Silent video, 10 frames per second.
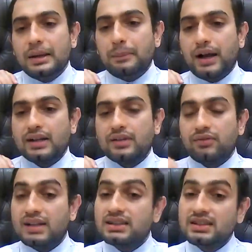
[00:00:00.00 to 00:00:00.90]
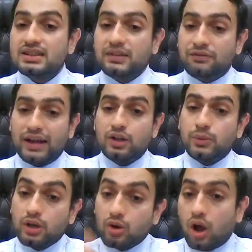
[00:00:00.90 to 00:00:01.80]
But once it is defined to
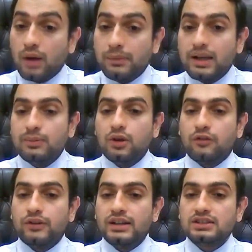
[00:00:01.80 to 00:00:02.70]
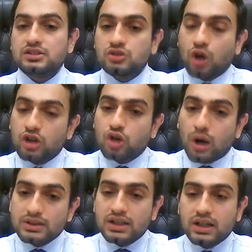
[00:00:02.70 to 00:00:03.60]
be a non-bailable offense, your
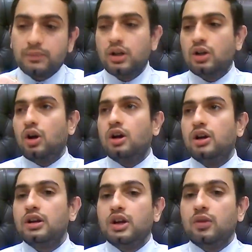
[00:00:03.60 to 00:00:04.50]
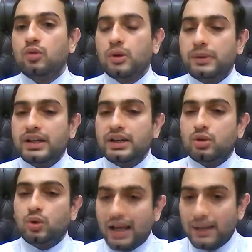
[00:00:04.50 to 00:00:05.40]
job as a criminal lawyer would be
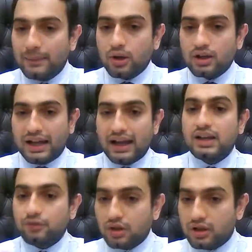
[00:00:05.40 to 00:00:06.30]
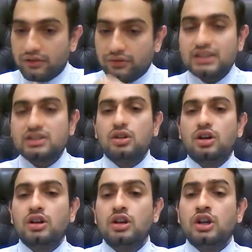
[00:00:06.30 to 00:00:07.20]
to help your client, if you're a defense
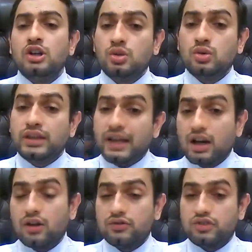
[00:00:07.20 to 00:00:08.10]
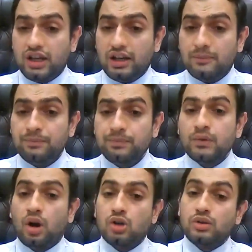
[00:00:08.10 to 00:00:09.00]
lawyer, to get out of jail
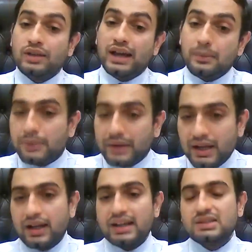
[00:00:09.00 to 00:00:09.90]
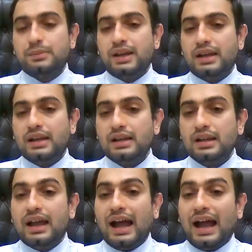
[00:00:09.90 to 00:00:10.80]
or to get pre-arrest bail.
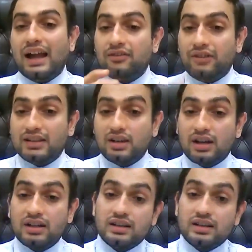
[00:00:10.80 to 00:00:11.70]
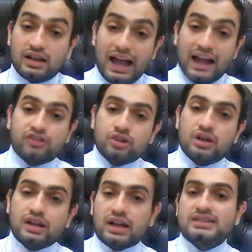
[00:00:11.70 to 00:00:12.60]
And whether the actual
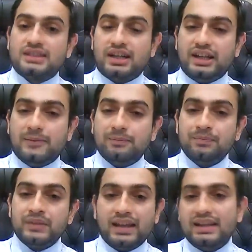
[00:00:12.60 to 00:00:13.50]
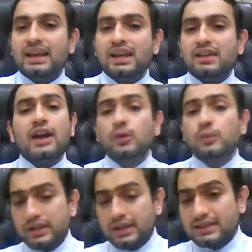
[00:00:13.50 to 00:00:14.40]
custody, why do
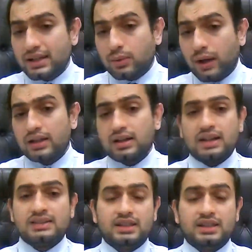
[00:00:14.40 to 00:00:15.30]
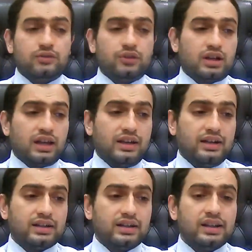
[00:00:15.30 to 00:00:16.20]
police require the custody of your client?
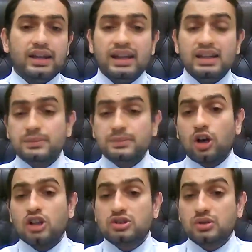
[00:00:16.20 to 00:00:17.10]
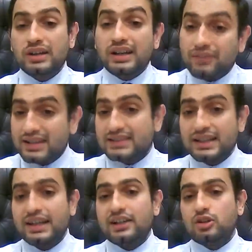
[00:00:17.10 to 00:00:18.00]
Is because to
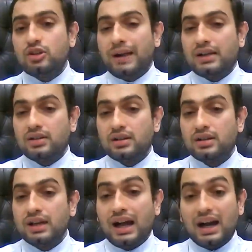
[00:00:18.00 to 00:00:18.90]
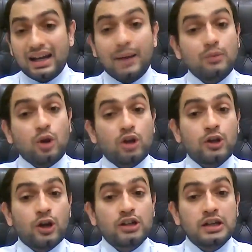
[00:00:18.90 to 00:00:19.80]
investigate into the matter. Again, I'm
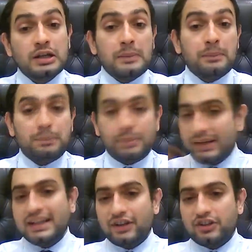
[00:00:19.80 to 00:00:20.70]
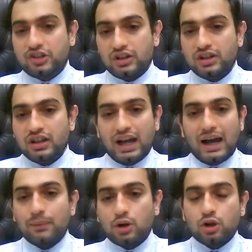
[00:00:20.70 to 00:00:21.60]
talking about pre-conviction.
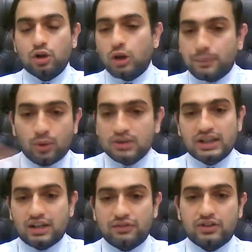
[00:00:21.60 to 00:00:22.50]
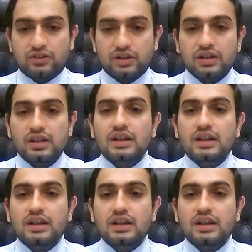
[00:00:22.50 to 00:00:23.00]
I'm not talking about post-conviction.